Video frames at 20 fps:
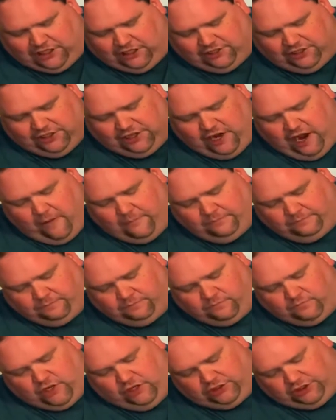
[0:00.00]
you now.
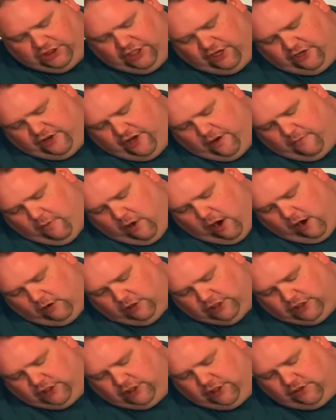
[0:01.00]
Let's get another bar. Let's
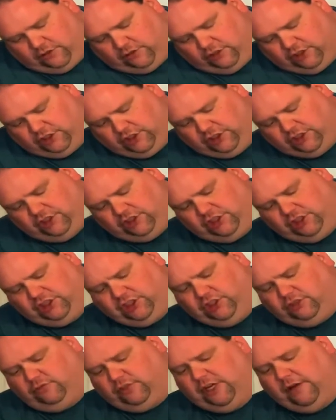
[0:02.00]
get another. Look at this
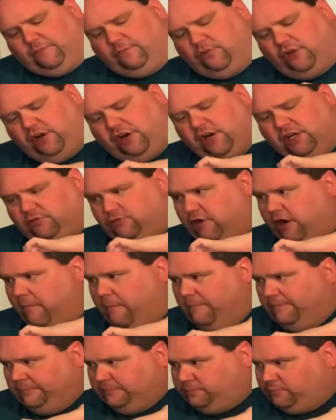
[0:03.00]
rib. Look at this rib.
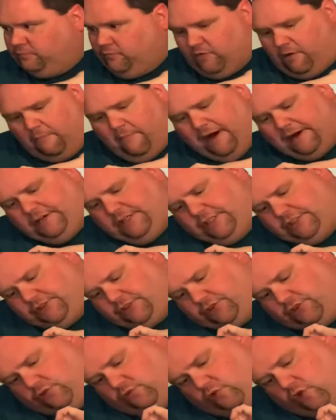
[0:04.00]
My goodness.
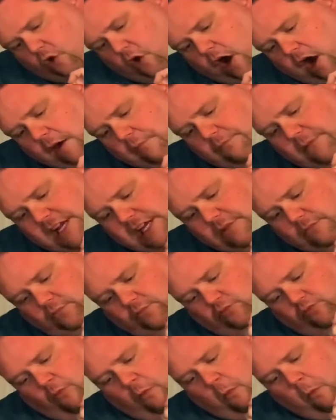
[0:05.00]
Look at that meat.
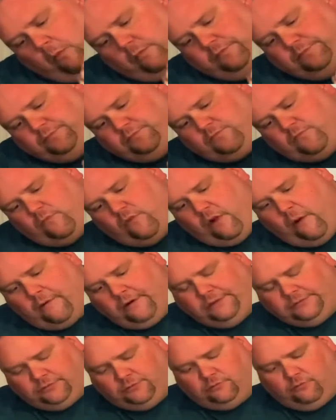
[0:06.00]

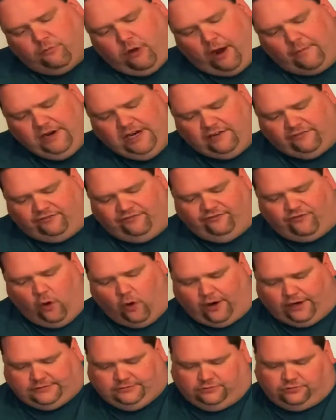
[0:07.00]
I need a
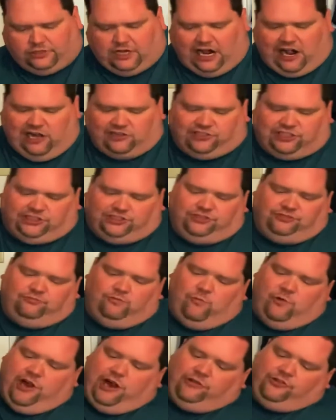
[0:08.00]
fork. I guess I should
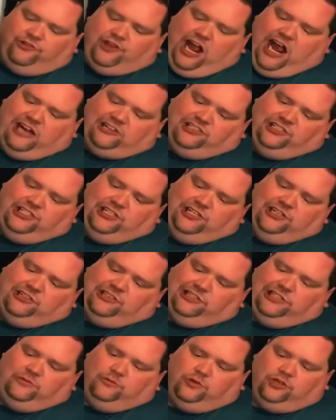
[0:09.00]
get nasty here and
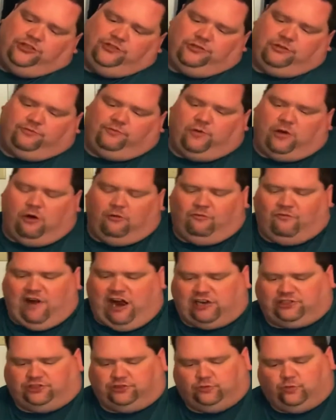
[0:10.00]
eat one the
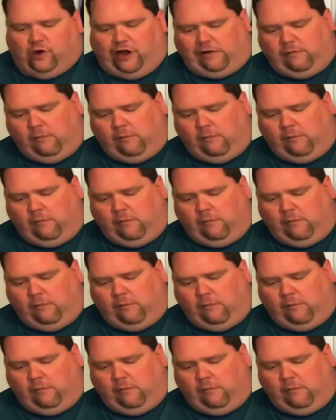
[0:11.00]
old-fashioned way.